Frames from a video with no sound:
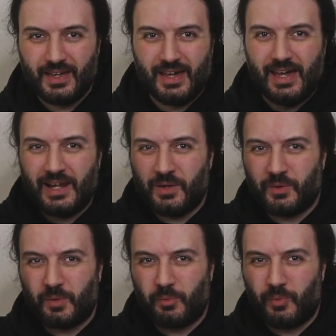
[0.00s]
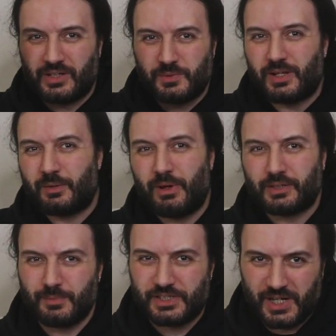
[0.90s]
Hello and everyone's, welcome back to
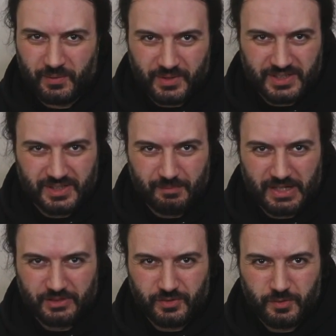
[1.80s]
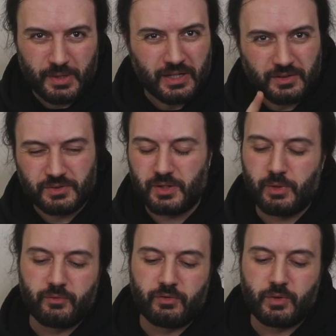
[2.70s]
my channel. This is the Metatron speaking, and today we
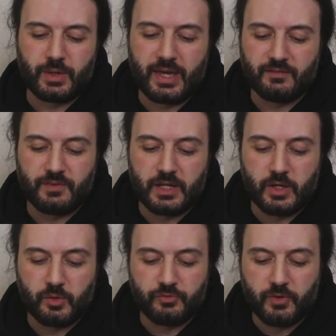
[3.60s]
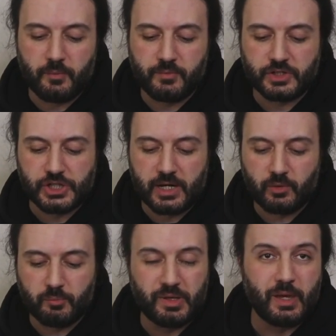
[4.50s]
are reviewing a video from the channel
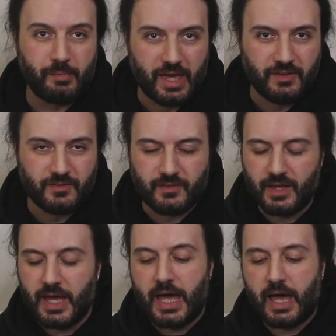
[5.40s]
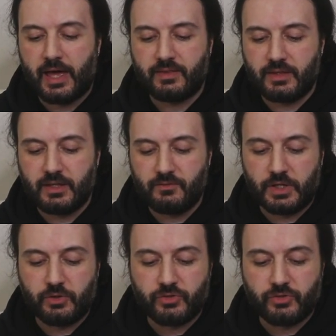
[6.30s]
Be Amazed, and the video is